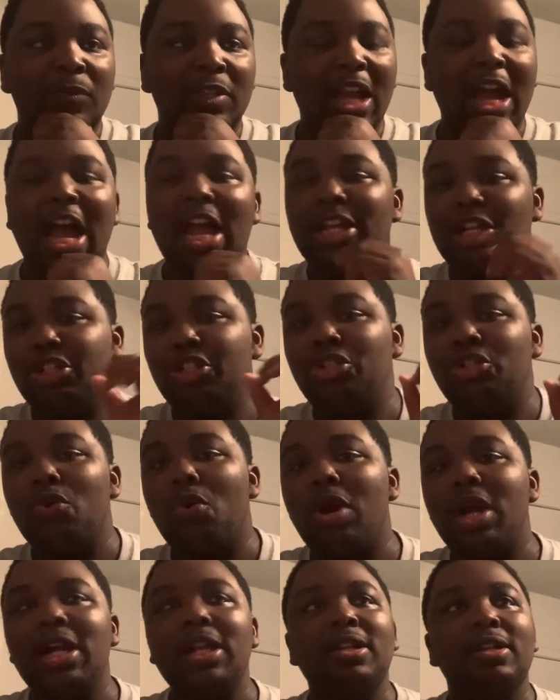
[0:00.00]
I
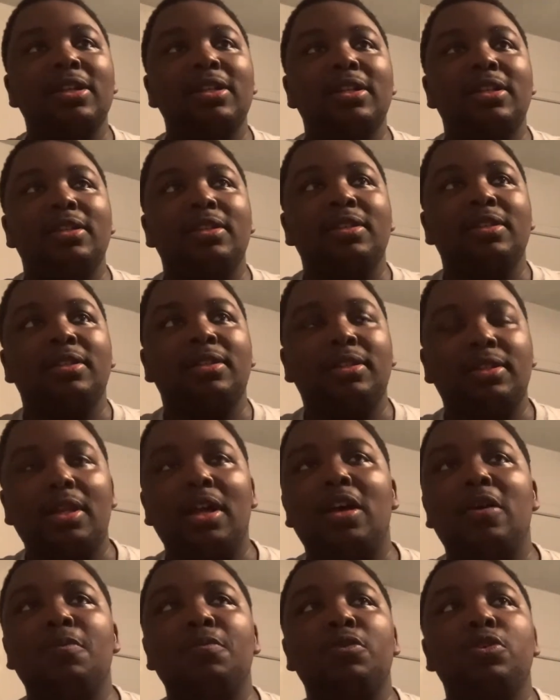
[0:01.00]
enjoyed
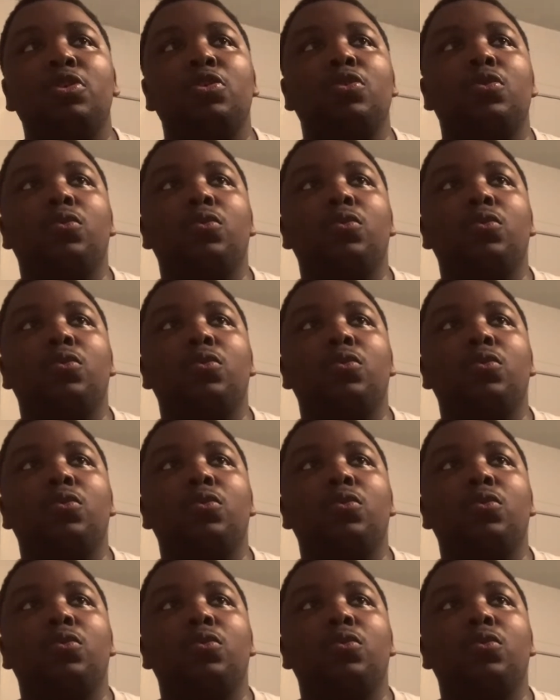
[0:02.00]
some